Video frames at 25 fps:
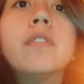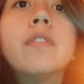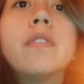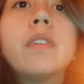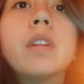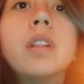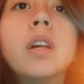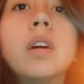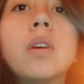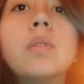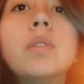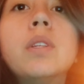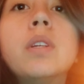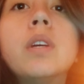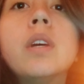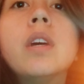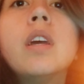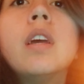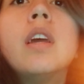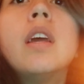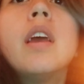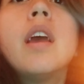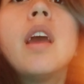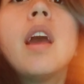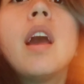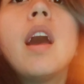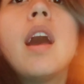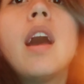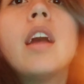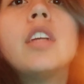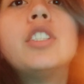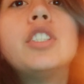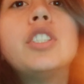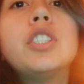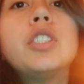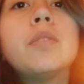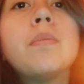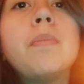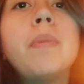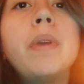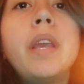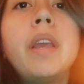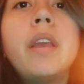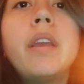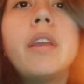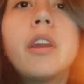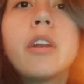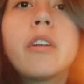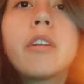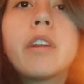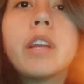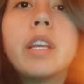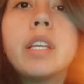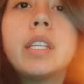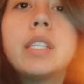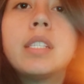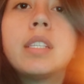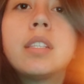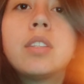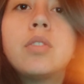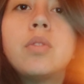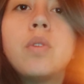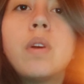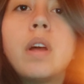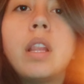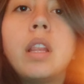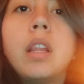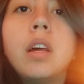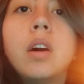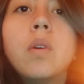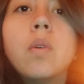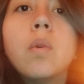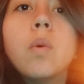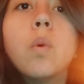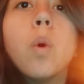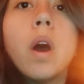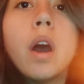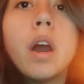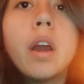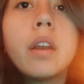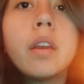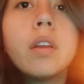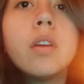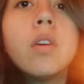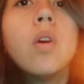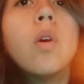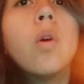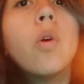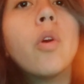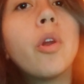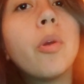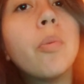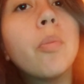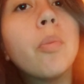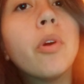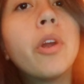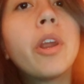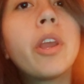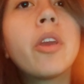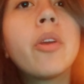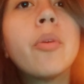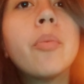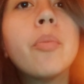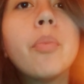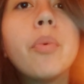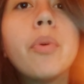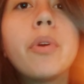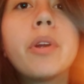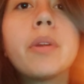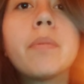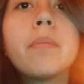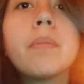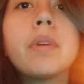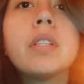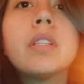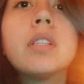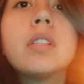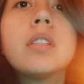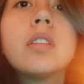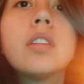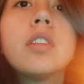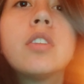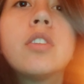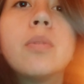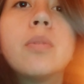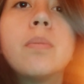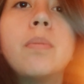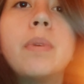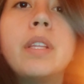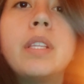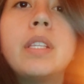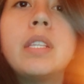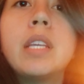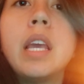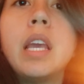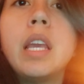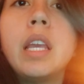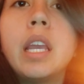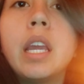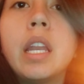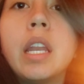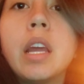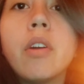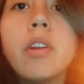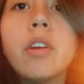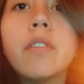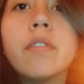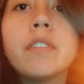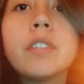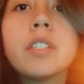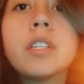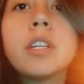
of cloth, should be increased to allow one or more compartments to be taken out of